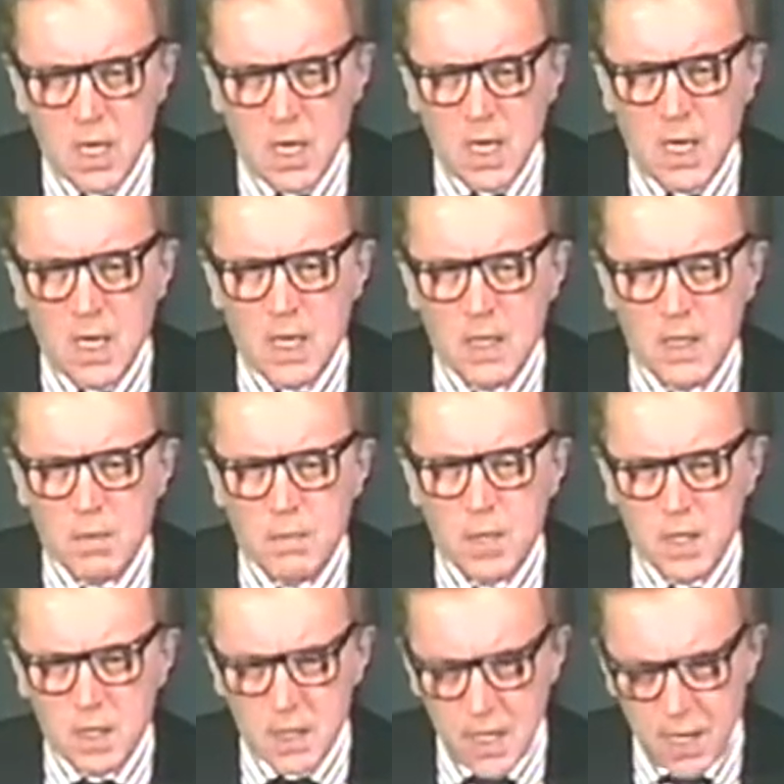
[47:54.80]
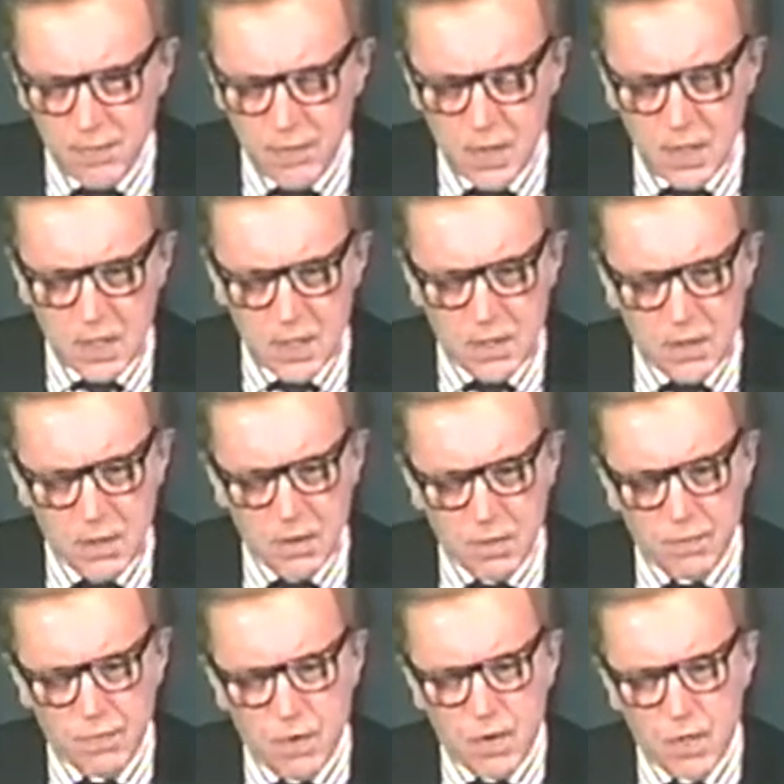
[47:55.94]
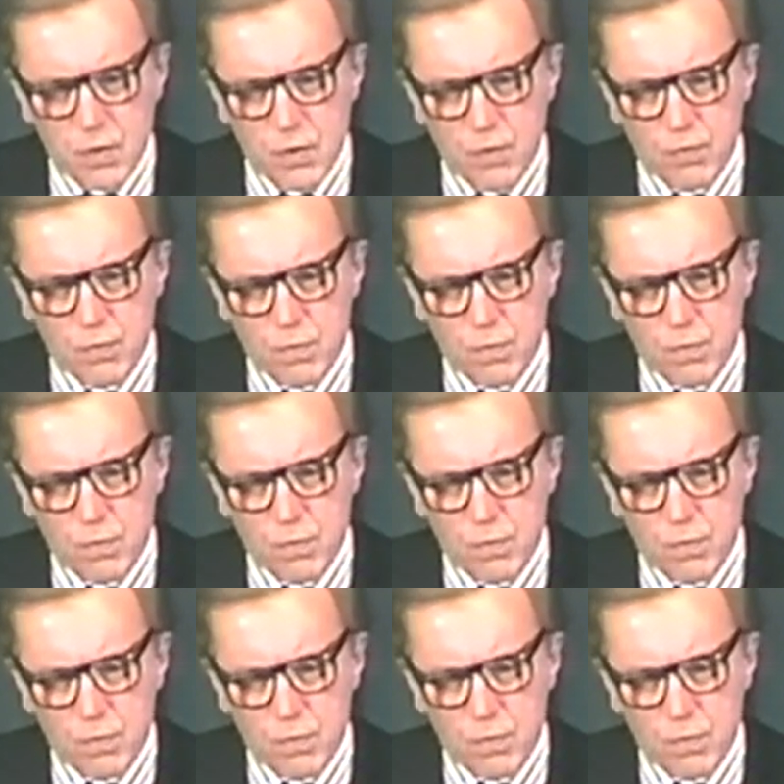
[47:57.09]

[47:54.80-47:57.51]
And Bernard Levin did a very thoughtful